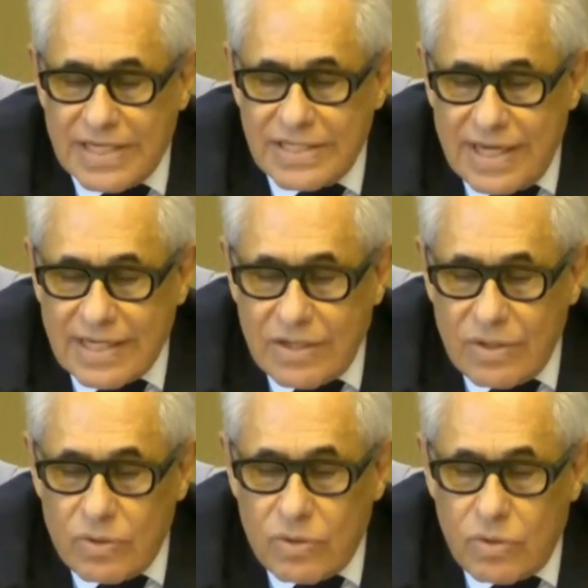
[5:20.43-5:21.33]
Maciek
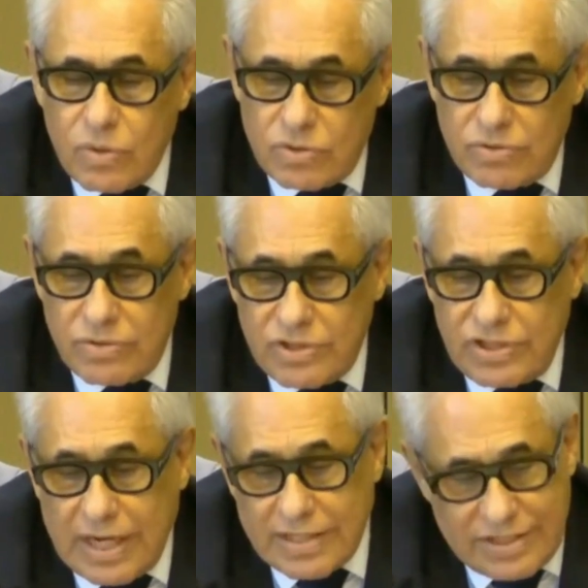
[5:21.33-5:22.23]

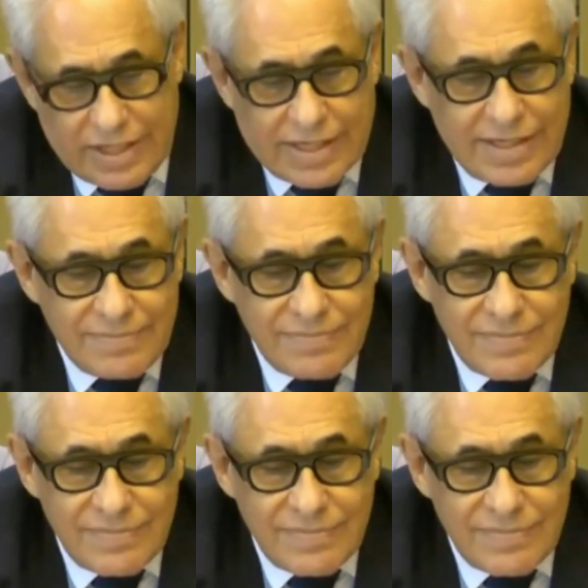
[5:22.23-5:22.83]
Kusharsik.